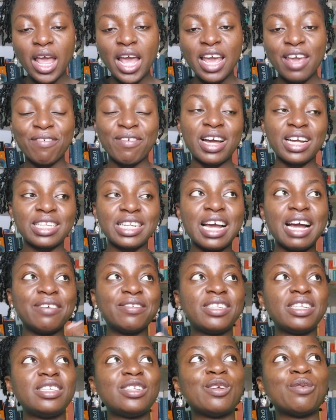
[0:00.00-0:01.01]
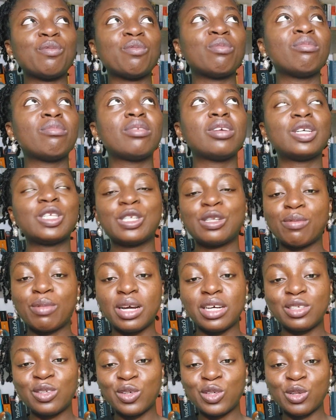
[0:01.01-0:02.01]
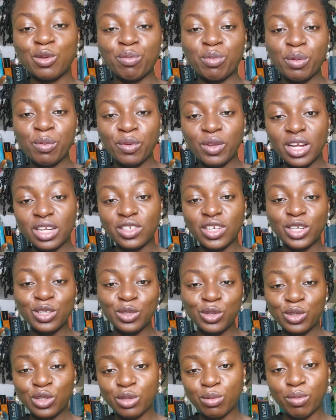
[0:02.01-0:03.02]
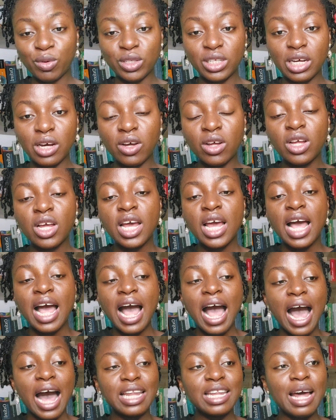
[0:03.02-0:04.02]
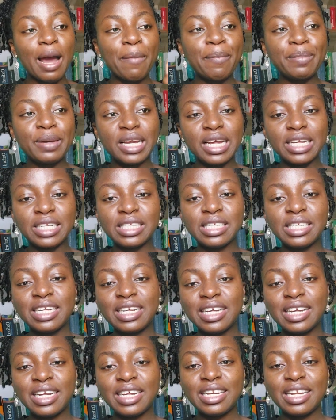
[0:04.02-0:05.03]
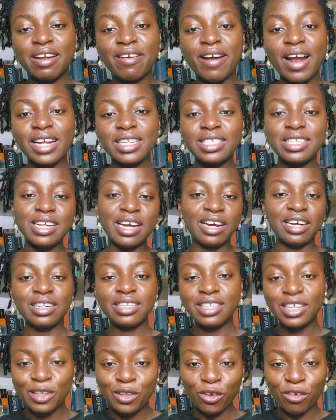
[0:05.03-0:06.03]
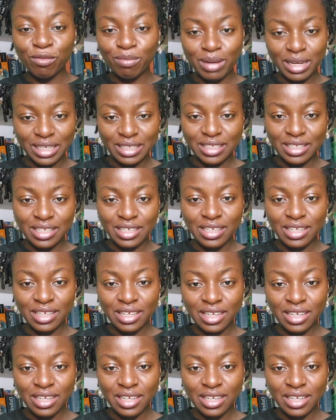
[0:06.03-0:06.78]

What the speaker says: In fact, I've seen some customers or some people that try to use the portal. At that place, they write their date of birth.